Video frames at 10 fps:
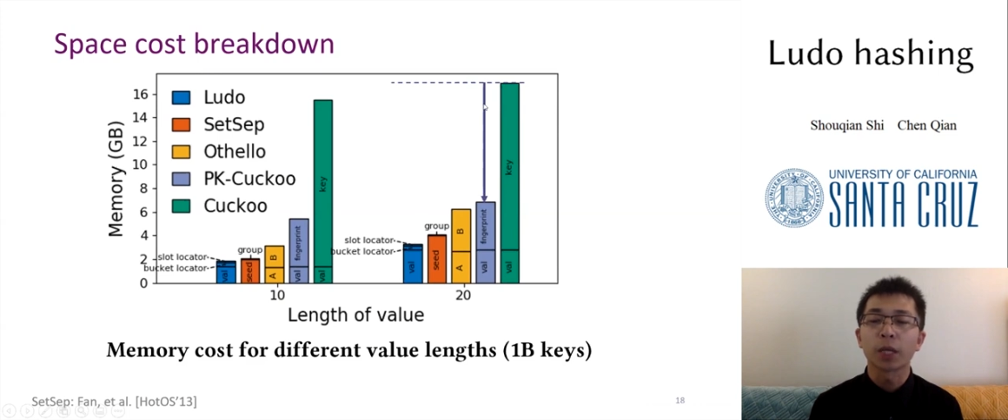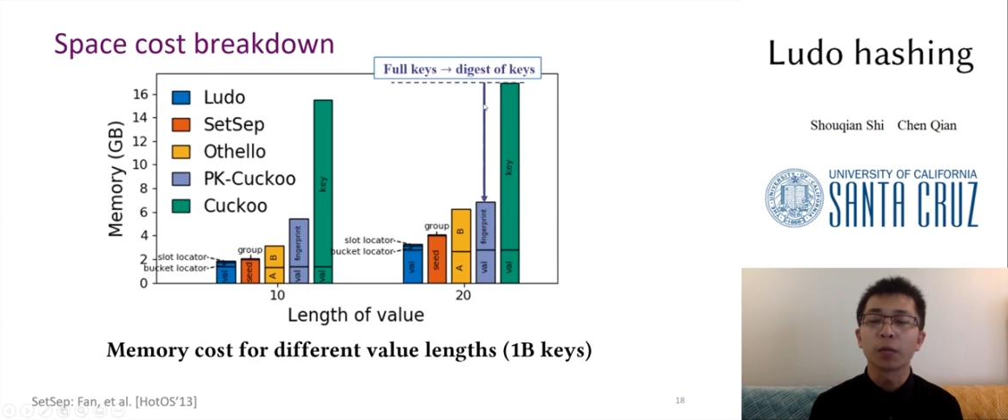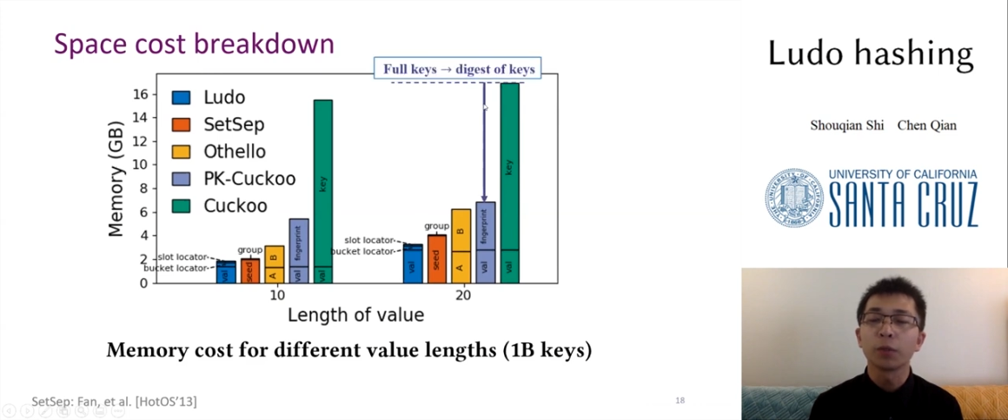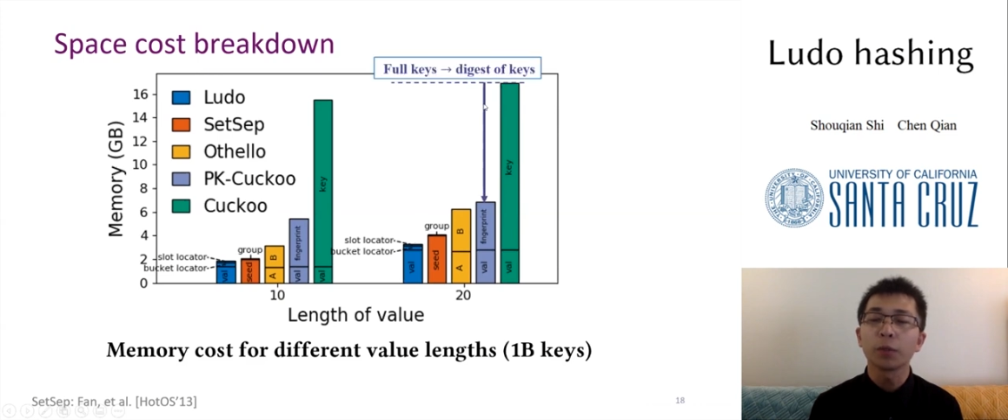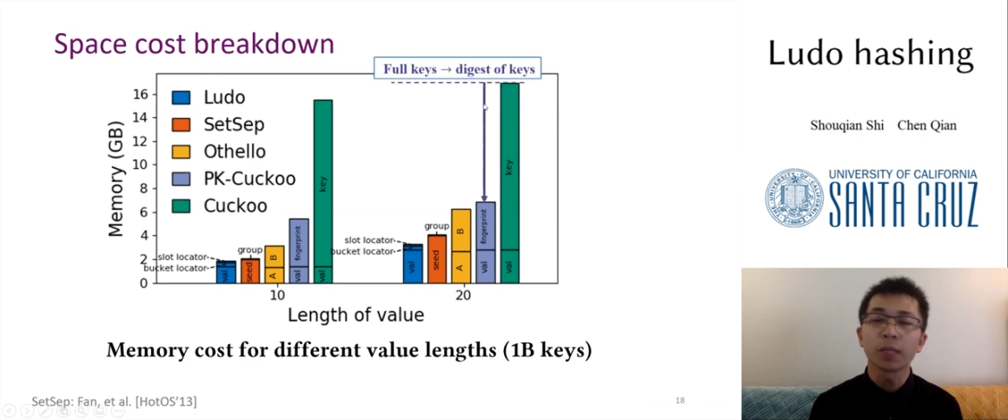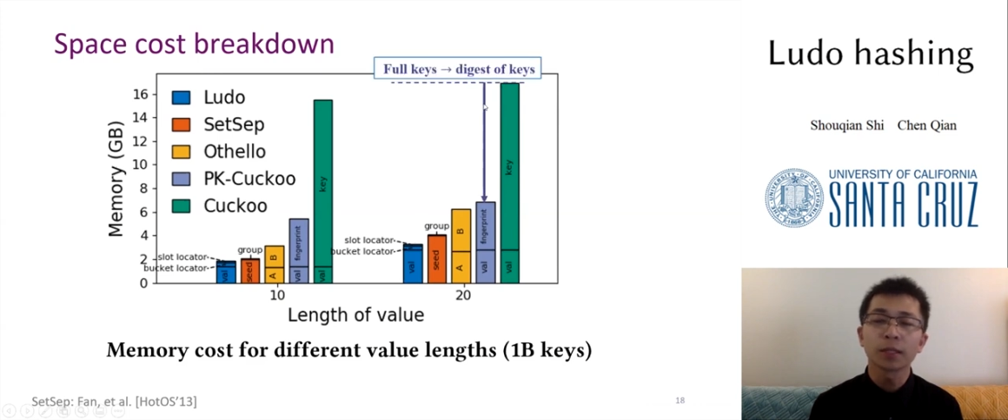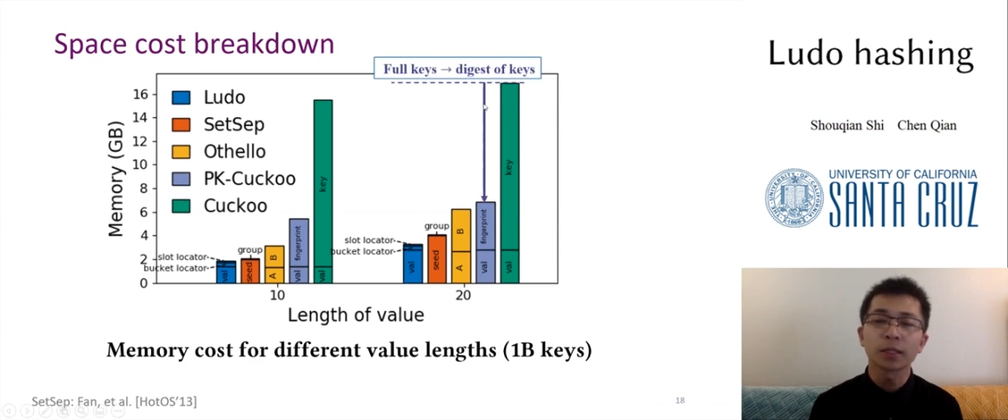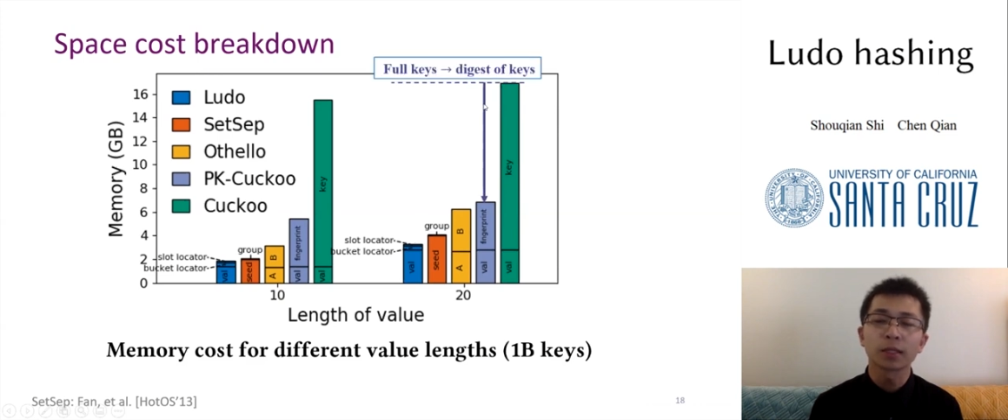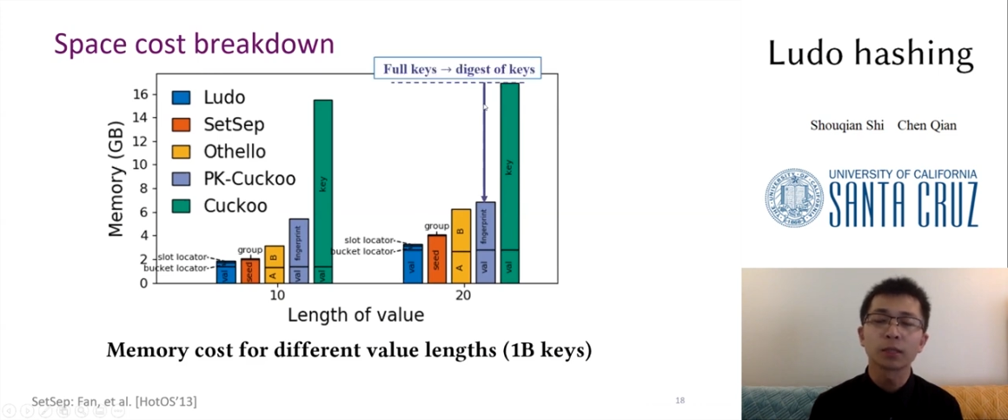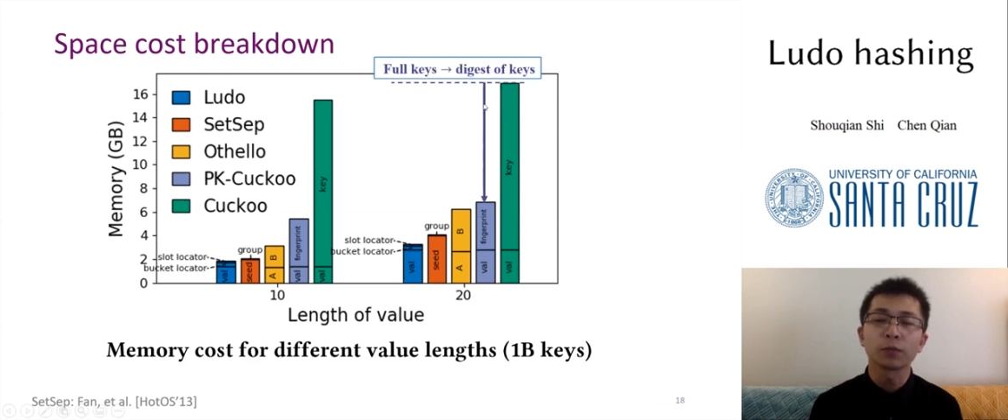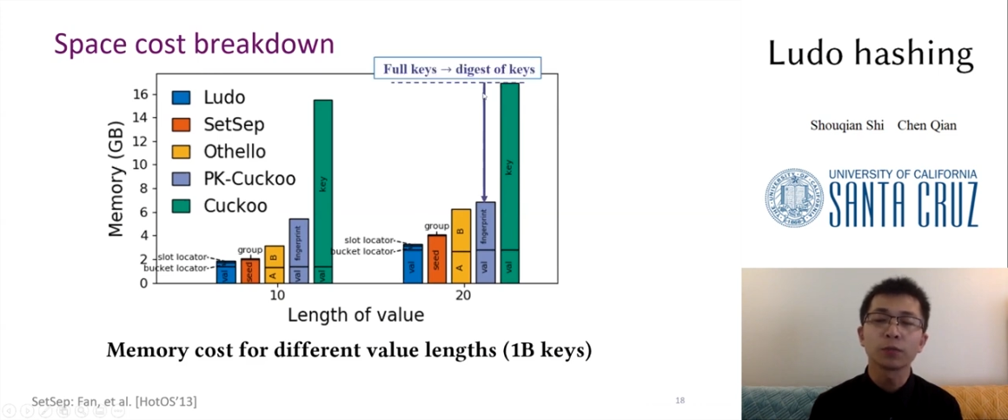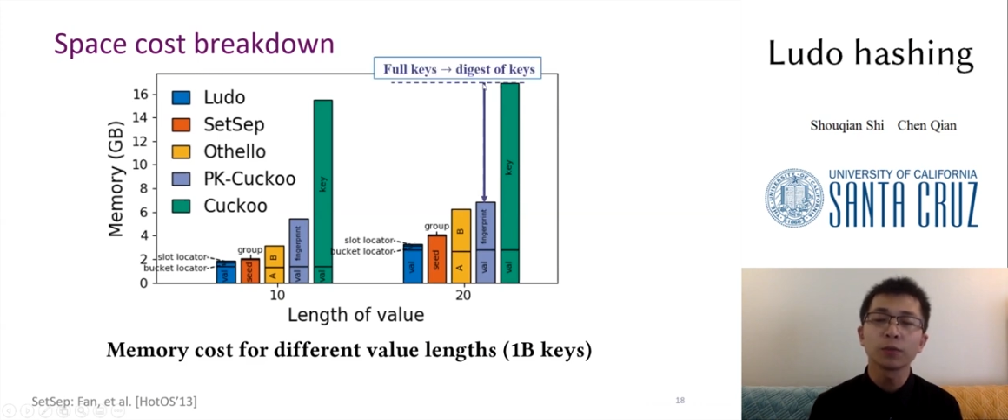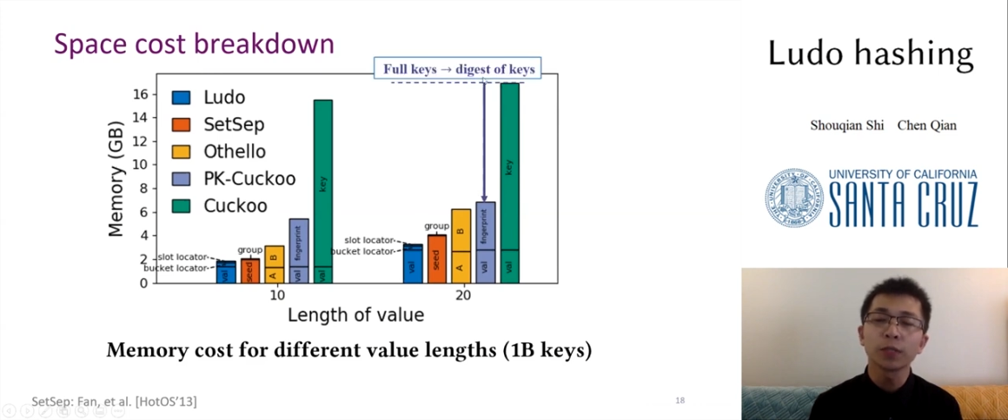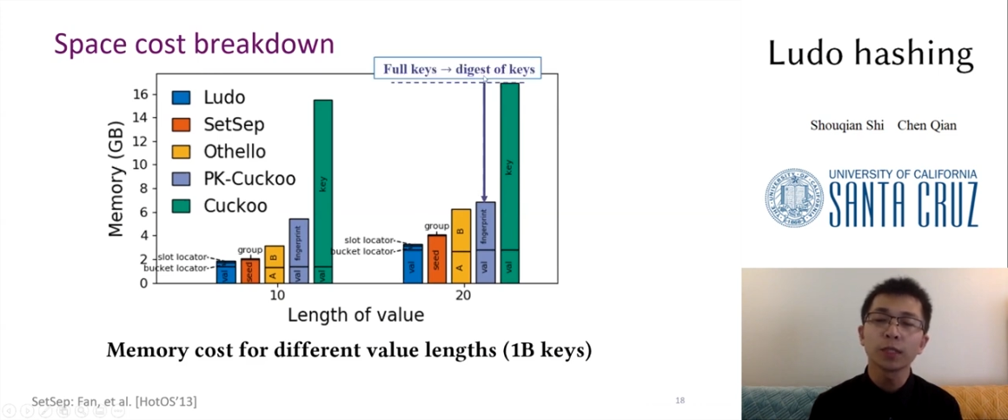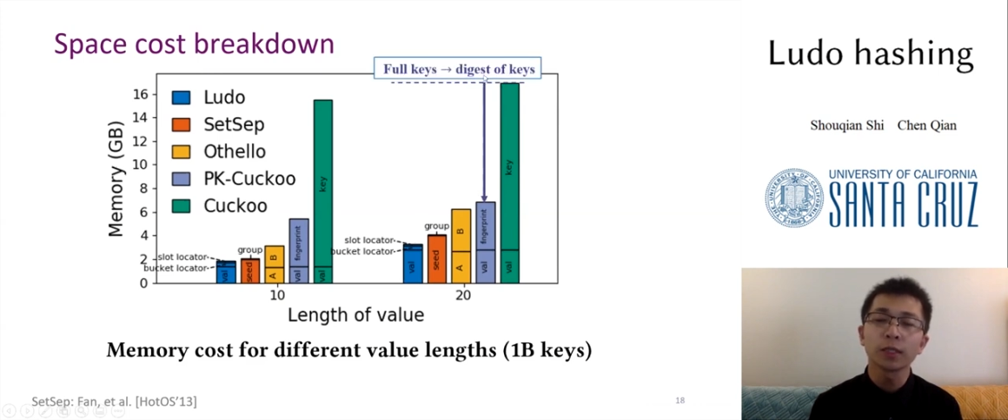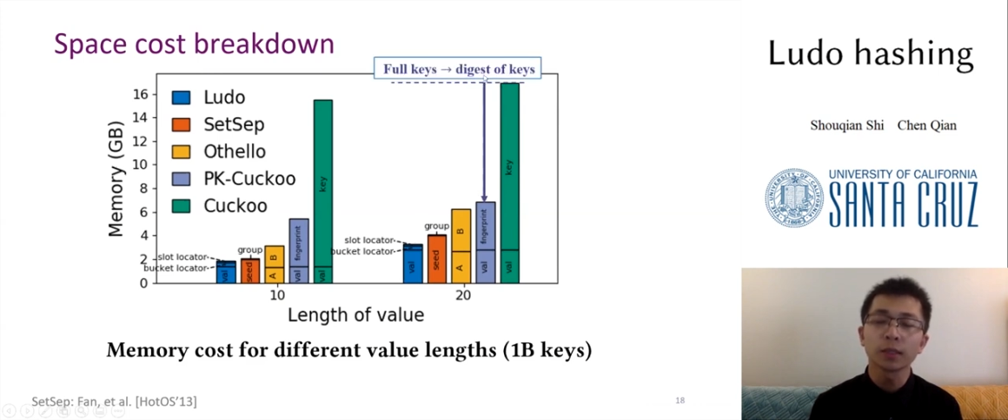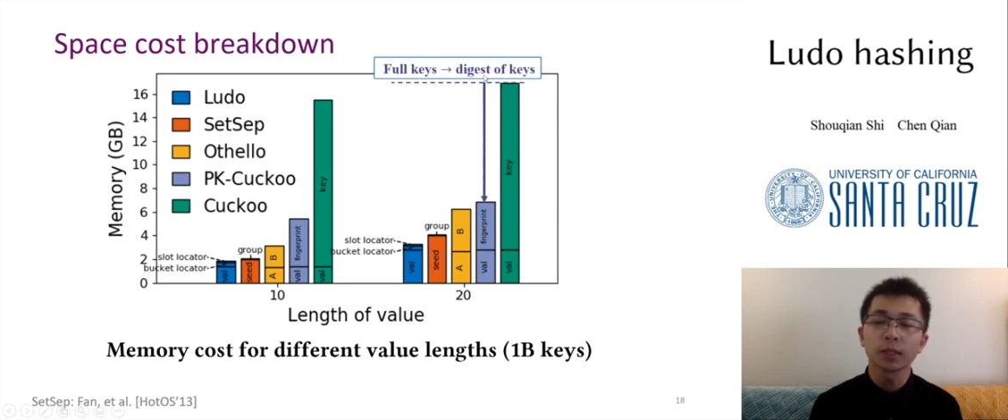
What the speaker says: replacing the full keys